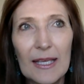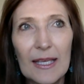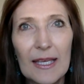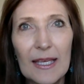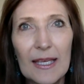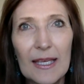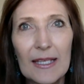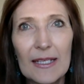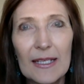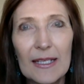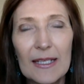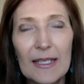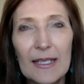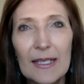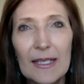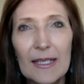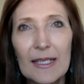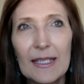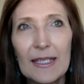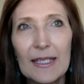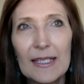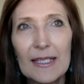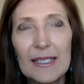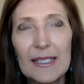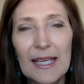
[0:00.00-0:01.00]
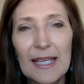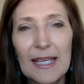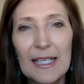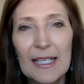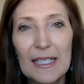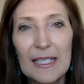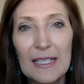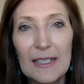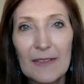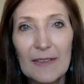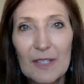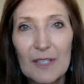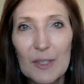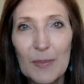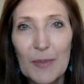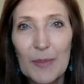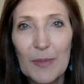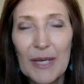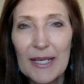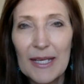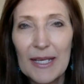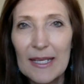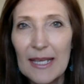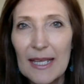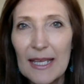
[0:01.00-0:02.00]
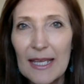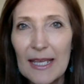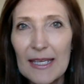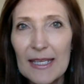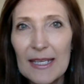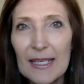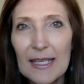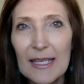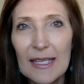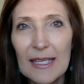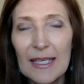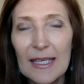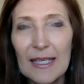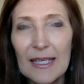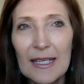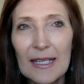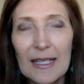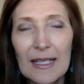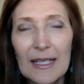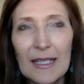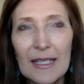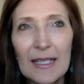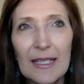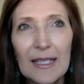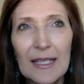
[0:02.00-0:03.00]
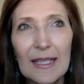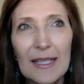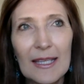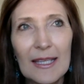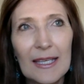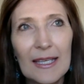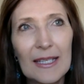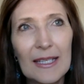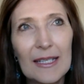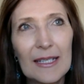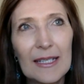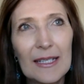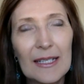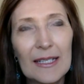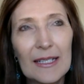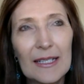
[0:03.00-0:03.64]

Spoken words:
and this idea of spontaneity, that,